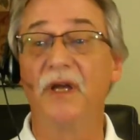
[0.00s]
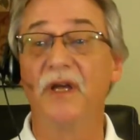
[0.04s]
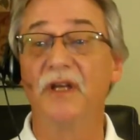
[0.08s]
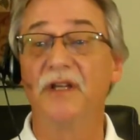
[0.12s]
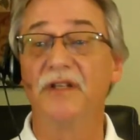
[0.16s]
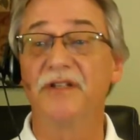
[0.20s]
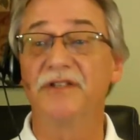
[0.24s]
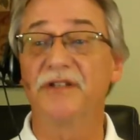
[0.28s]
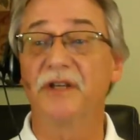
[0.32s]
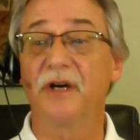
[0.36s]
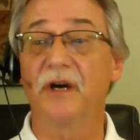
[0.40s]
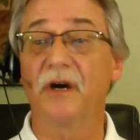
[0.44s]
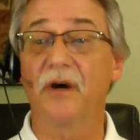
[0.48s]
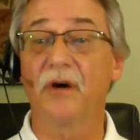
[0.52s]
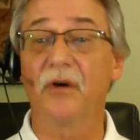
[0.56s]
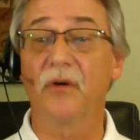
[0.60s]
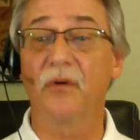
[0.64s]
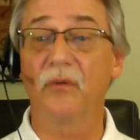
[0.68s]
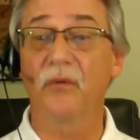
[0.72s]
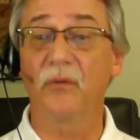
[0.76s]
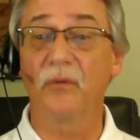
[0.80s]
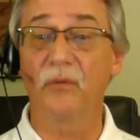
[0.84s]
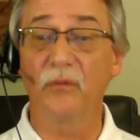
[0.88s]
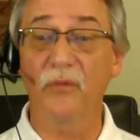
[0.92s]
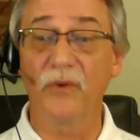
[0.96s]

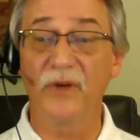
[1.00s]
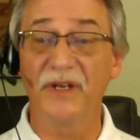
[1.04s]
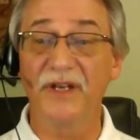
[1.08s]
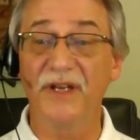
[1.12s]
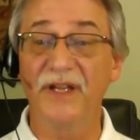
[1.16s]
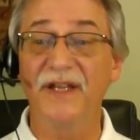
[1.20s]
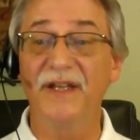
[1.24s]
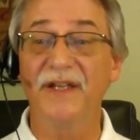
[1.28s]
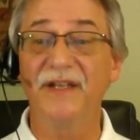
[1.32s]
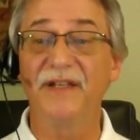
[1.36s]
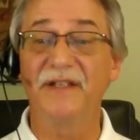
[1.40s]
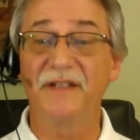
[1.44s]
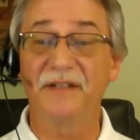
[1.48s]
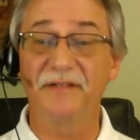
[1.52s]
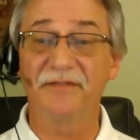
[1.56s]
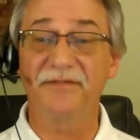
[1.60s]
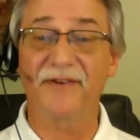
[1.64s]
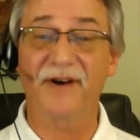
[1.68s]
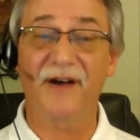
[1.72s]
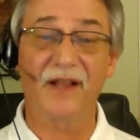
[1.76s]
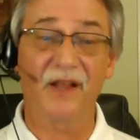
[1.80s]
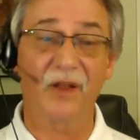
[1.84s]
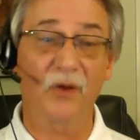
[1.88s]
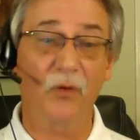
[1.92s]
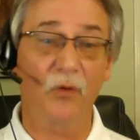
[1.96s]
So we need to
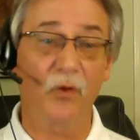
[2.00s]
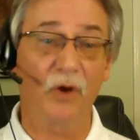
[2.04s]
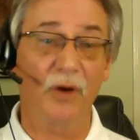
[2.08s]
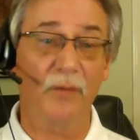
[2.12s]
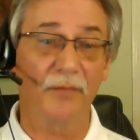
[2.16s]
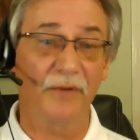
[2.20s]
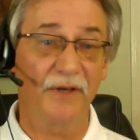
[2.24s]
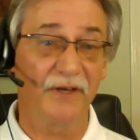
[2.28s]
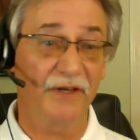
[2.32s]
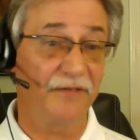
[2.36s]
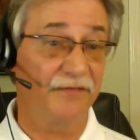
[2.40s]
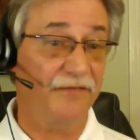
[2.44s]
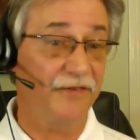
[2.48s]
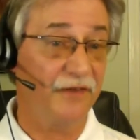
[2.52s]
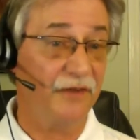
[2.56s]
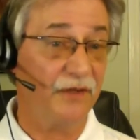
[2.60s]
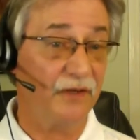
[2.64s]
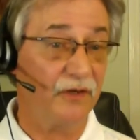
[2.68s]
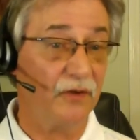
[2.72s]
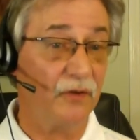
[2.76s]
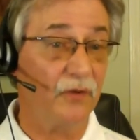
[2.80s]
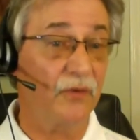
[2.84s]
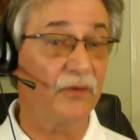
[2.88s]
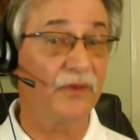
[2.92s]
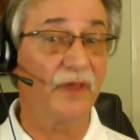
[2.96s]
follow up. And if you
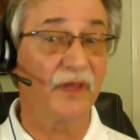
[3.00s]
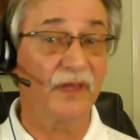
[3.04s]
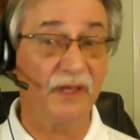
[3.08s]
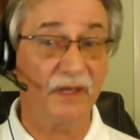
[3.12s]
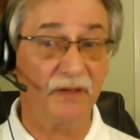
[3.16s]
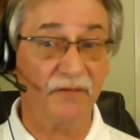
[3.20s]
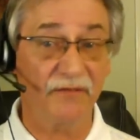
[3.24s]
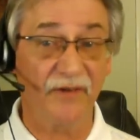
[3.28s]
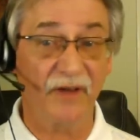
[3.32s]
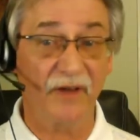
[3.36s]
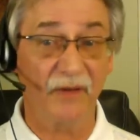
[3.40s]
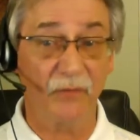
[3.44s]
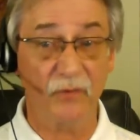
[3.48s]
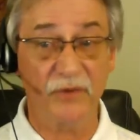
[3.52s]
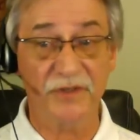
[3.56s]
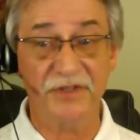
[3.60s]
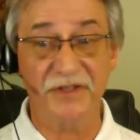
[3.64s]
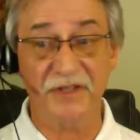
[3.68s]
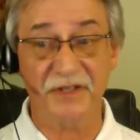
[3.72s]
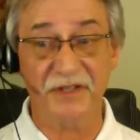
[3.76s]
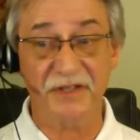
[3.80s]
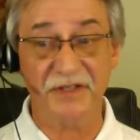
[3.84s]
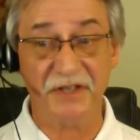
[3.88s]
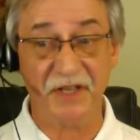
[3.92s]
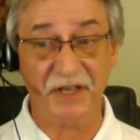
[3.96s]
do, then the event was
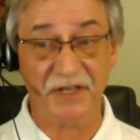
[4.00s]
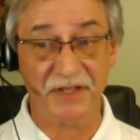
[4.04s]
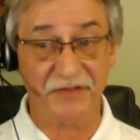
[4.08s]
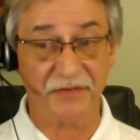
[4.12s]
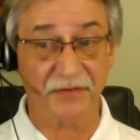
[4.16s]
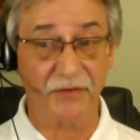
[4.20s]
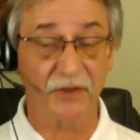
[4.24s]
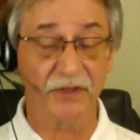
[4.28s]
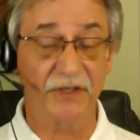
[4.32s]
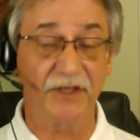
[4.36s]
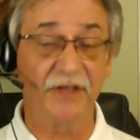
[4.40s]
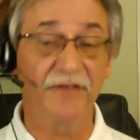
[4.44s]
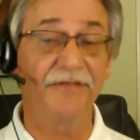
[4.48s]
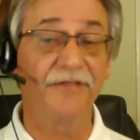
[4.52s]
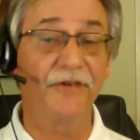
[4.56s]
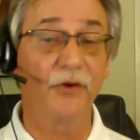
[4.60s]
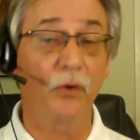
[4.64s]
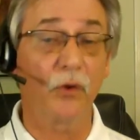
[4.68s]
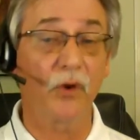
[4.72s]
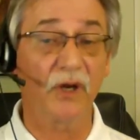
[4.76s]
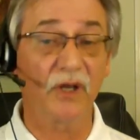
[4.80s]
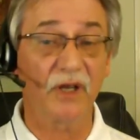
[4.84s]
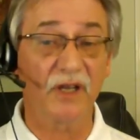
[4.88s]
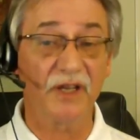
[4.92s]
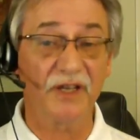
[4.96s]
successful. If
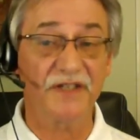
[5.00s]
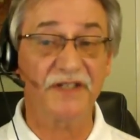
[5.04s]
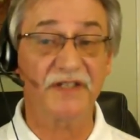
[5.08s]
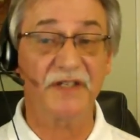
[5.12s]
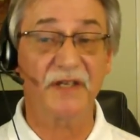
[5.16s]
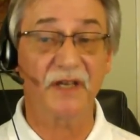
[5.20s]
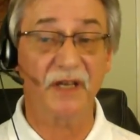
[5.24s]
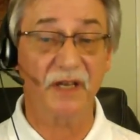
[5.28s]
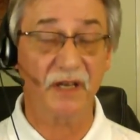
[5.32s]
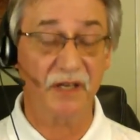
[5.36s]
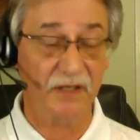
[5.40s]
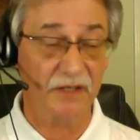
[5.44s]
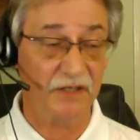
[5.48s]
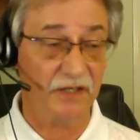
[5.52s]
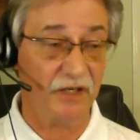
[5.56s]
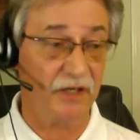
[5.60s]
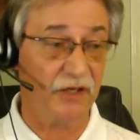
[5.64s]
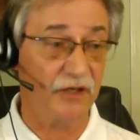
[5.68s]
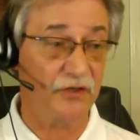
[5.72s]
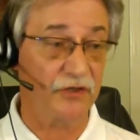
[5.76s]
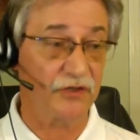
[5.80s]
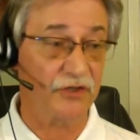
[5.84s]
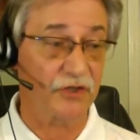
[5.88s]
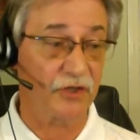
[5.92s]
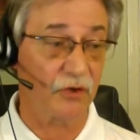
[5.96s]
your list
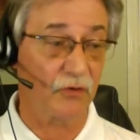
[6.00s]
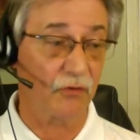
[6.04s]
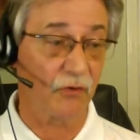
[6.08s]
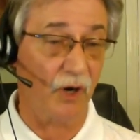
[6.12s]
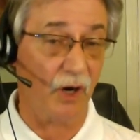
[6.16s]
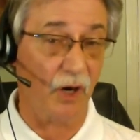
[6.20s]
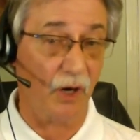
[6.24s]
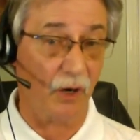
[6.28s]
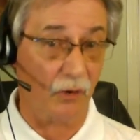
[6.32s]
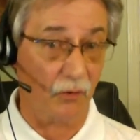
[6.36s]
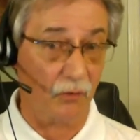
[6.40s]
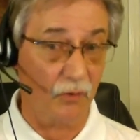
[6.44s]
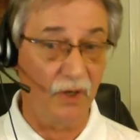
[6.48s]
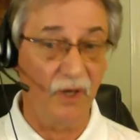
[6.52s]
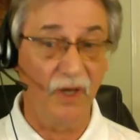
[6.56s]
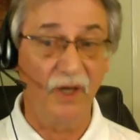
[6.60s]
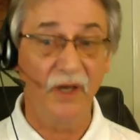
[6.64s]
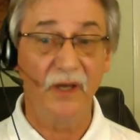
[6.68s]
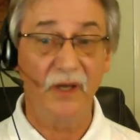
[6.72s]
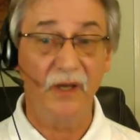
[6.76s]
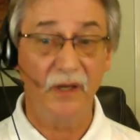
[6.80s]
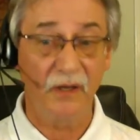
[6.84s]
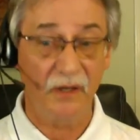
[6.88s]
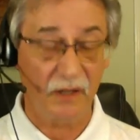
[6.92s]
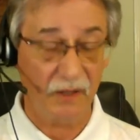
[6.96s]
continues to grow,
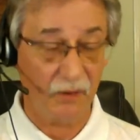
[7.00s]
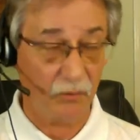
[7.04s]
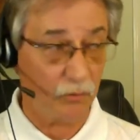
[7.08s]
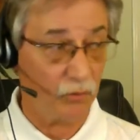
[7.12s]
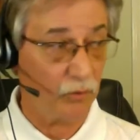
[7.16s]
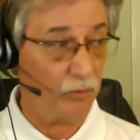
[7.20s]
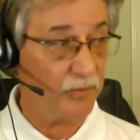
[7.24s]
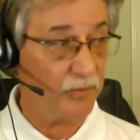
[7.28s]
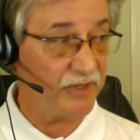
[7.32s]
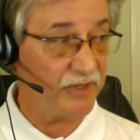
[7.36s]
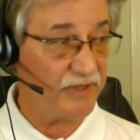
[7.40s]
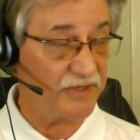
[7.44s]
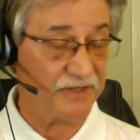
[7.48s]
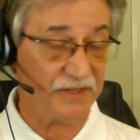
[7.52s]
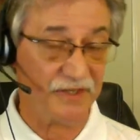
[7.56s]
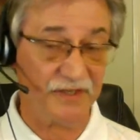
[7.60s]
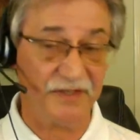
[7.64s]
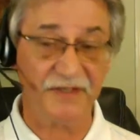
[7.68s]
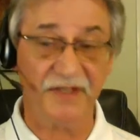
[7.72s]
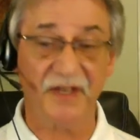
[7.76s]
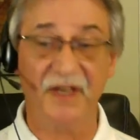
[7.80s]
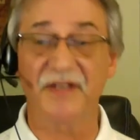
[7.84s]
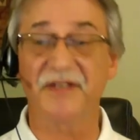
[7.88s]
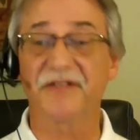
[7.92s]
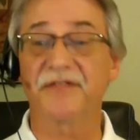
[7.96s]
it will
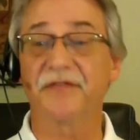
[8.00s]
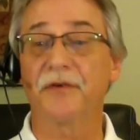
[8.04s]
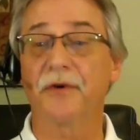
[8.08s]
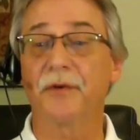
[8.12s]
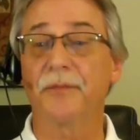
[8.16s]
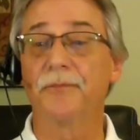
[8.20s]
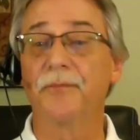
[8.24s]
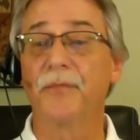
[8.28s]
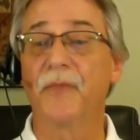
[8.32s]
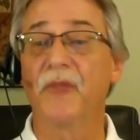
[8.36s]
successful.